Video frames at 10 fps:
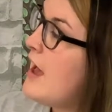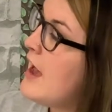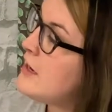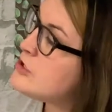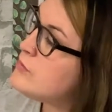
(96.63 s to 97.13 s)

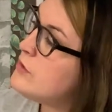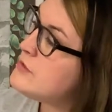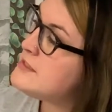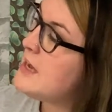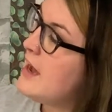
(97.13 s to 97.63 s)
Actual
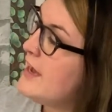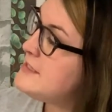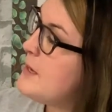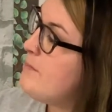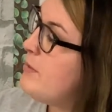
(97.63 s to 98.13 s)

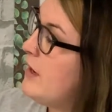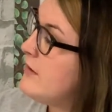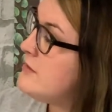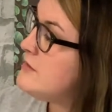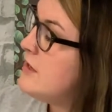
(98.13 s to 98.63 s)
size
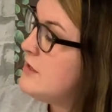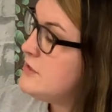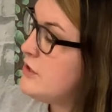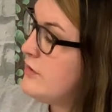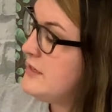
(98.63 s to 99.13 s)
bugs.
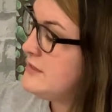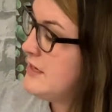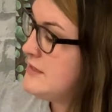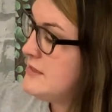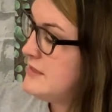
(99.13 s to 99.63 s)
So this
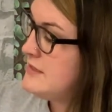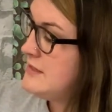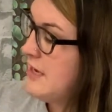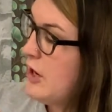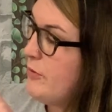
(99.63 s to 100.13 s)
says this
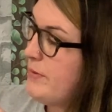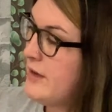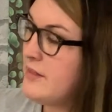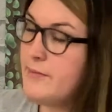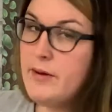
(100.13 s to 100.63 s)
is how
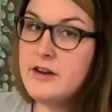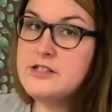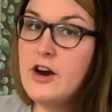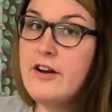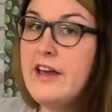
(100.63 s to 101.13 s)
big the
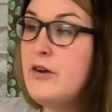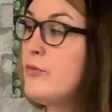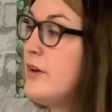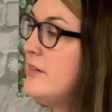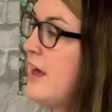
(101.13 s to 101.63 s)
bugs are in
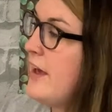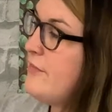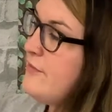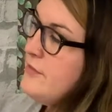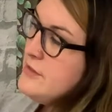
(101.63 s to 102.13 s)
real life.
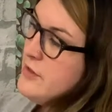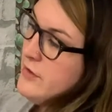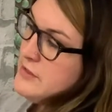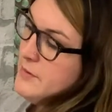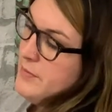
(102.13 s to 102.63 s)
So
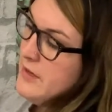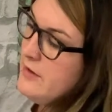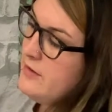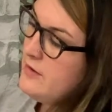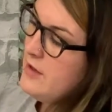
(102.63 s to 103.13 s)
there's a
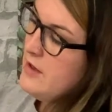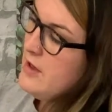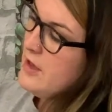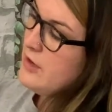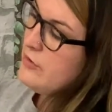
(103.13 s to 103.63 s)
bee,
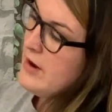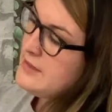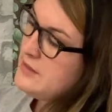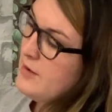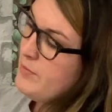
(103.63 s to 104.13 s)
a
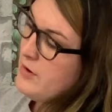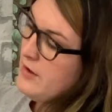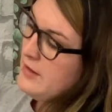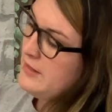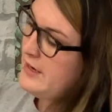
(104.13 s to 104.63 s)
grasshopper,
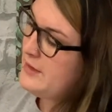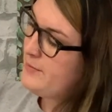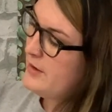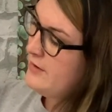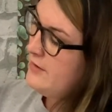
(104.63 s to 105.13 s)
a
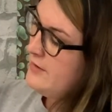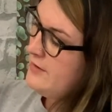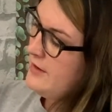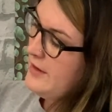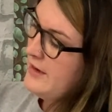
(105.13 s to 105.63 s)
ladybug,
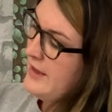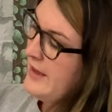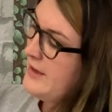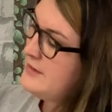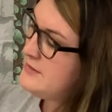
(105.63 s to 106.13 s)
an
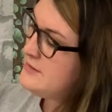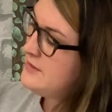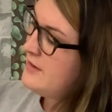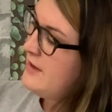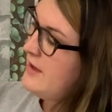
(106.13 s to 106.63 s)
ant,
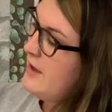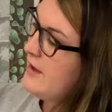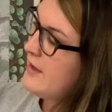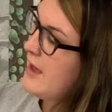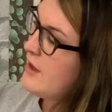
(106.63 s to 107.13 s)
a
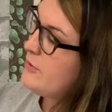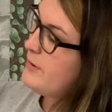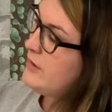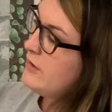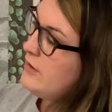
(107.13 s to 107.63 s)

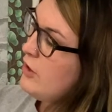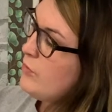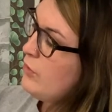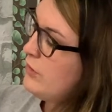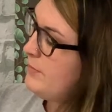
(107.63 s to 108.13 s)
caterpillar, a
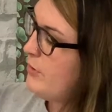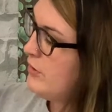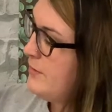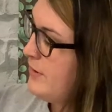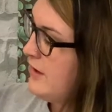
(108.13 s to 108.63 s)

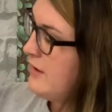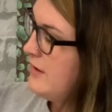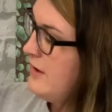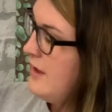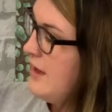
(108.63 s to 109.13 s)
roly-poly bug,
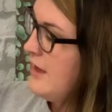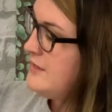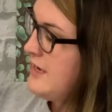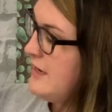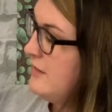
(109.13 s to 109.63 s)
a
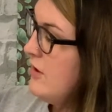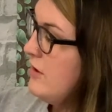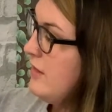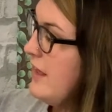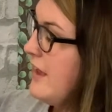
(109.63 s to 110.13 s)
daddy
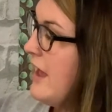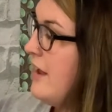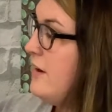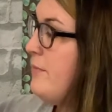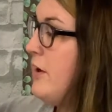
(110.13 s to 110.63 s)
longleg,
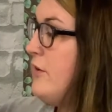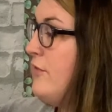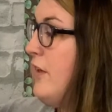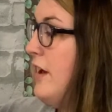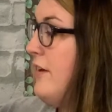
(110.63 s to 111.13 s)
and a
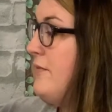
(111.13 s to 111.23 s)
butterfly.